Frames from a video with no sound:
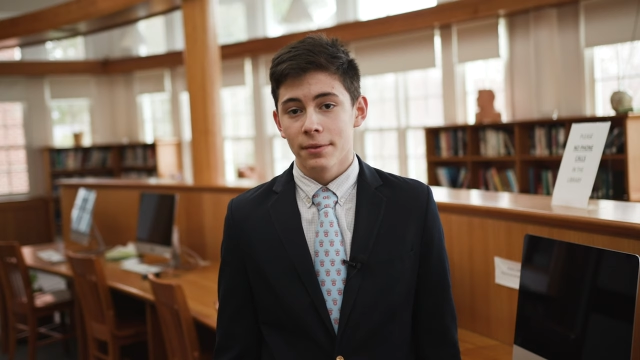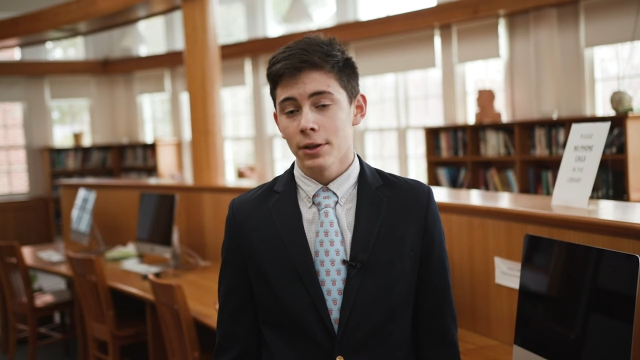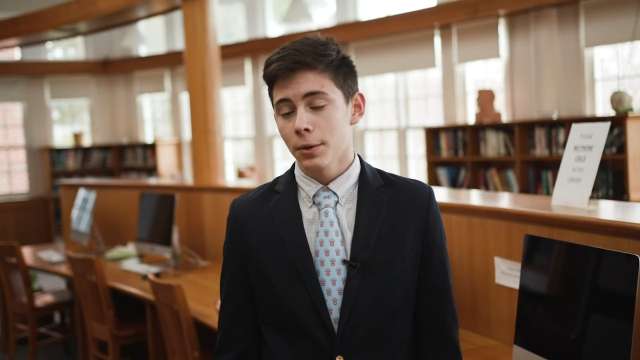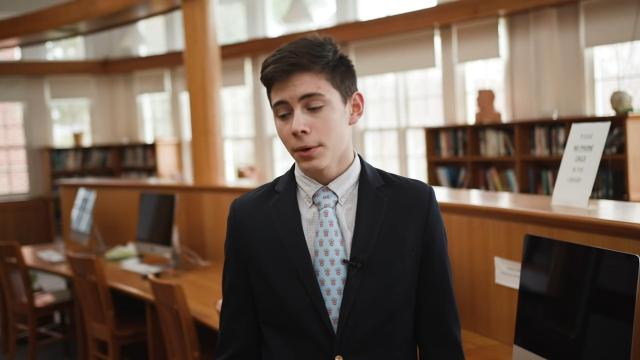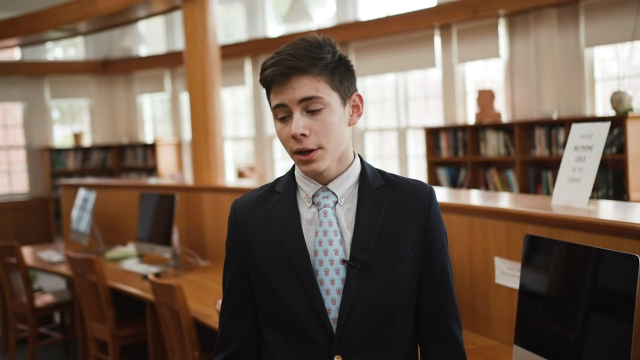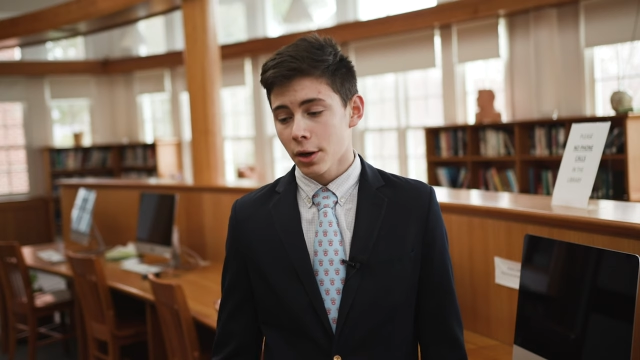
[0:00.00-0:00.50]
If you
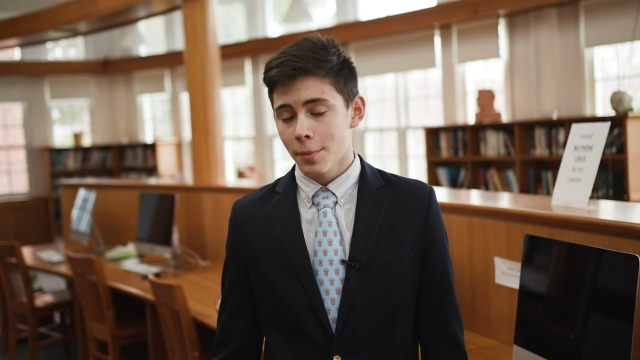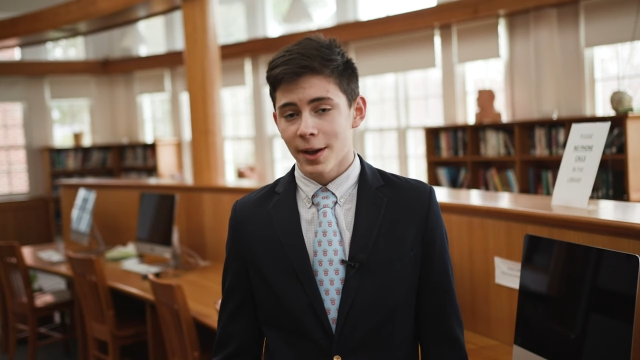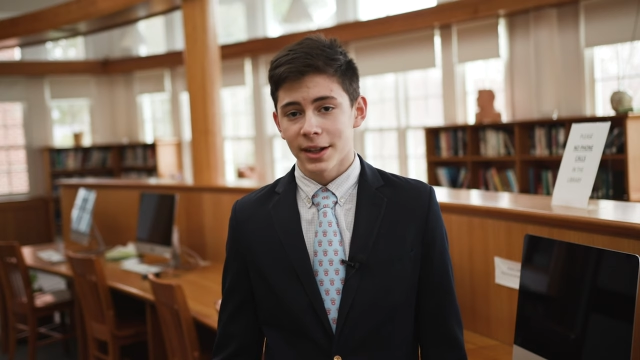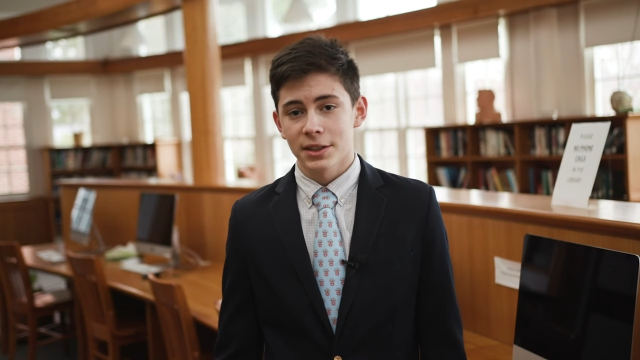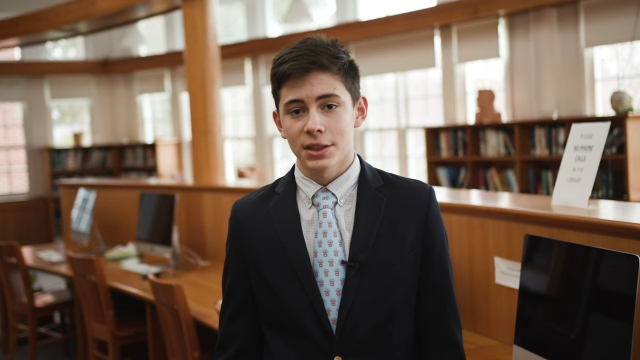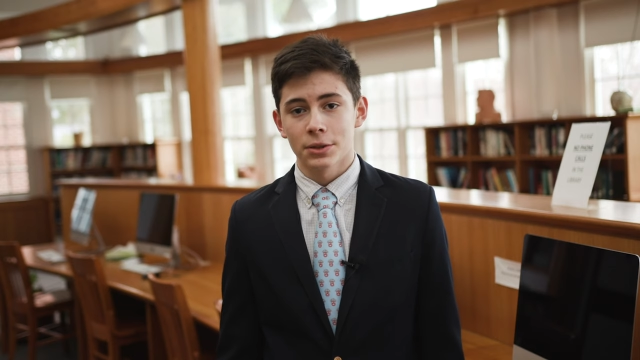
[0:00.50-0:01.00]
don't want to go
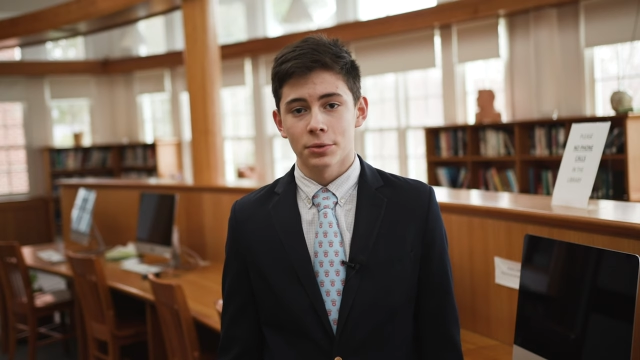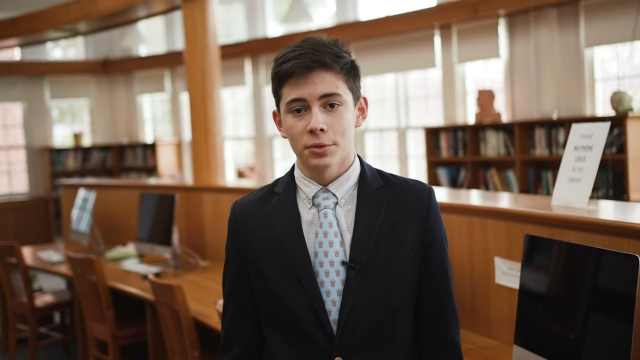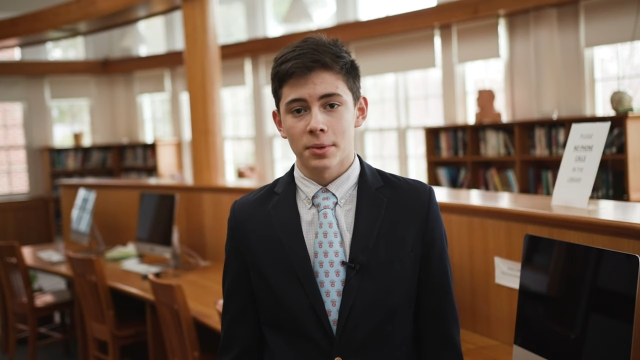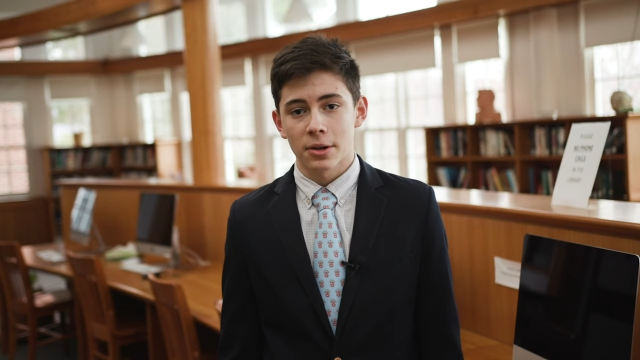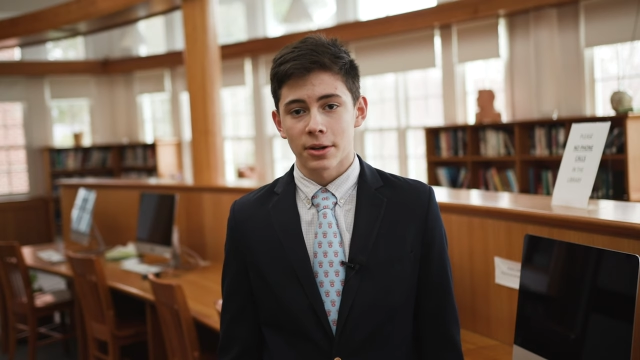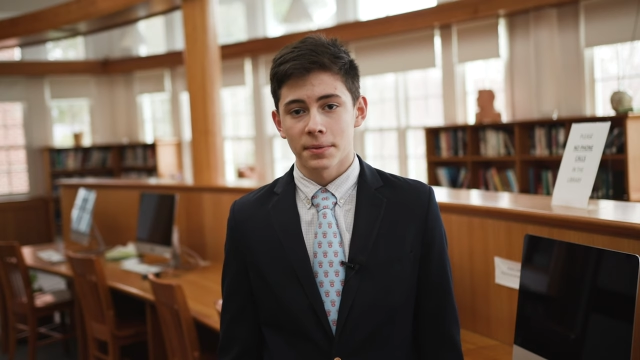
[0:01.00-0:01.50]
back to your
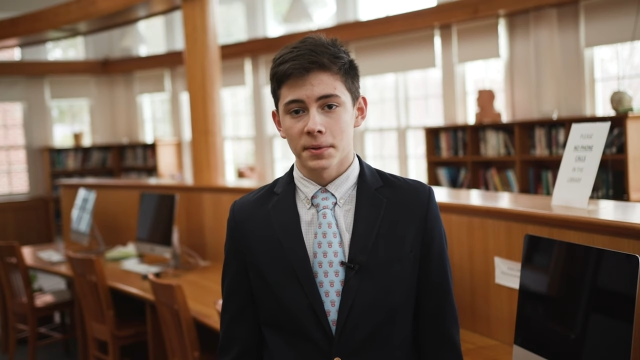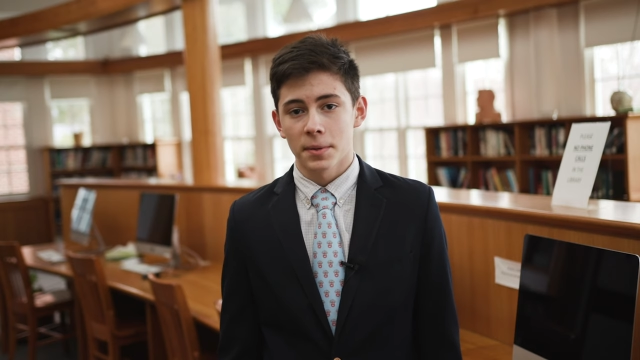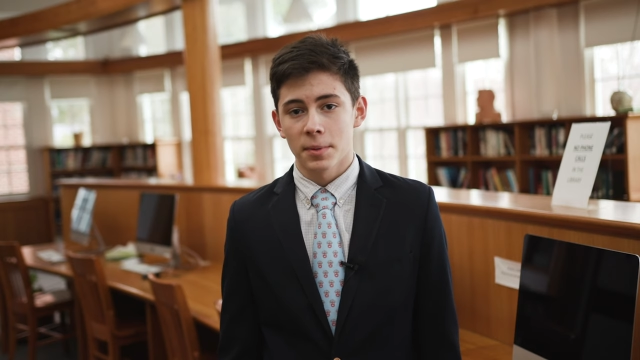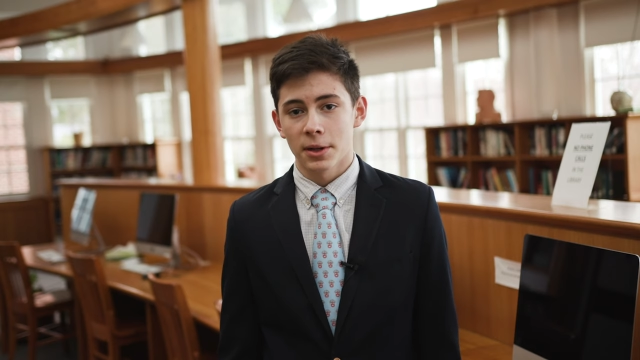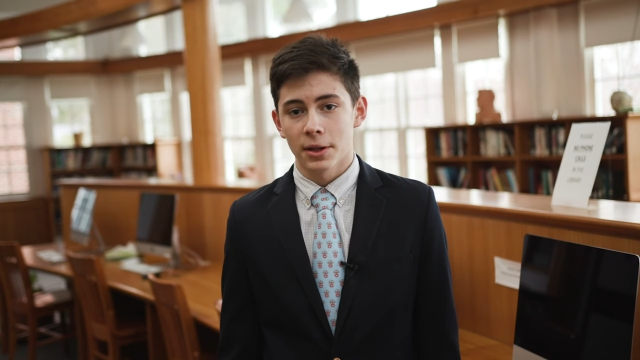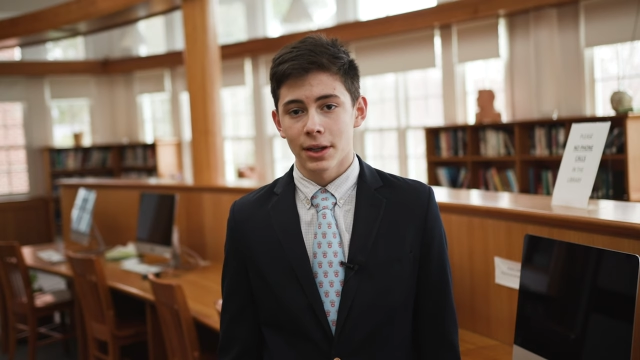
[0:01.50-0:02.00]
room during a
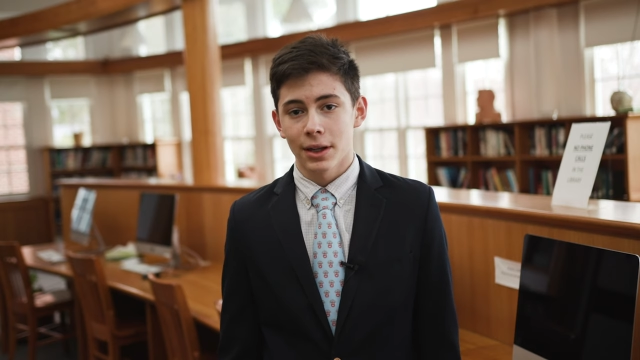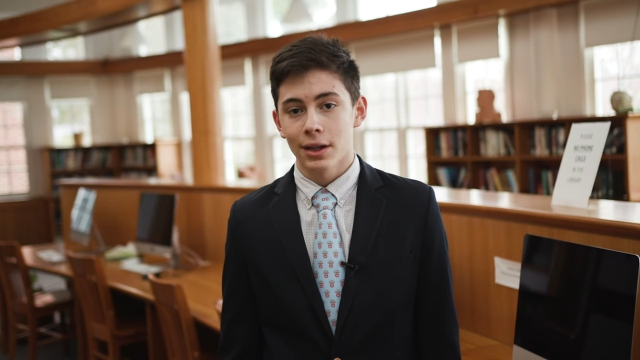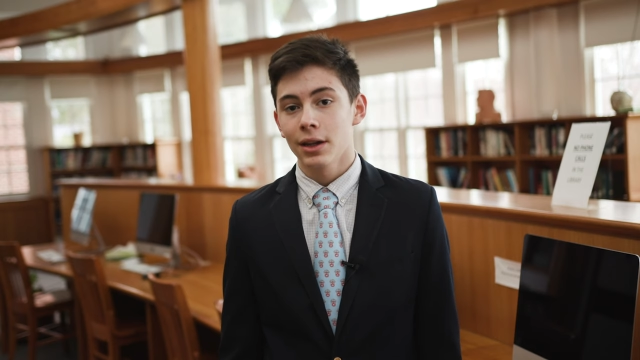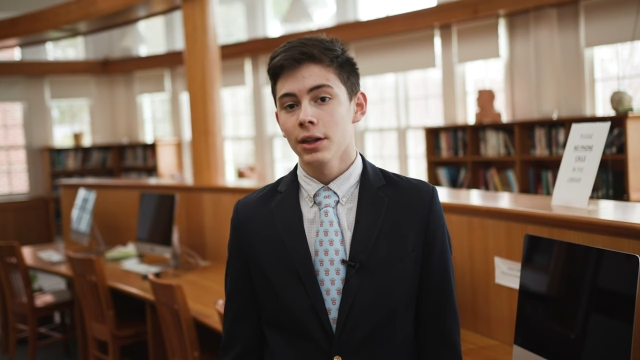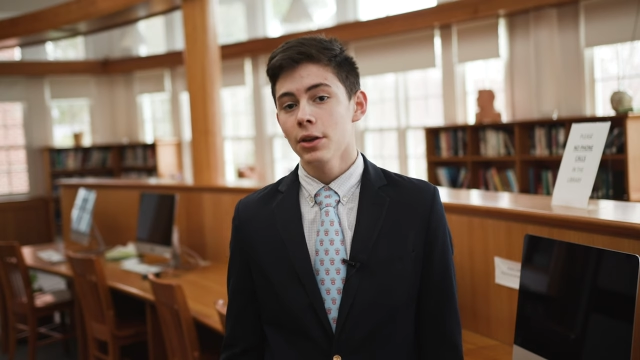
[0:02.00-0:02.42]
free period,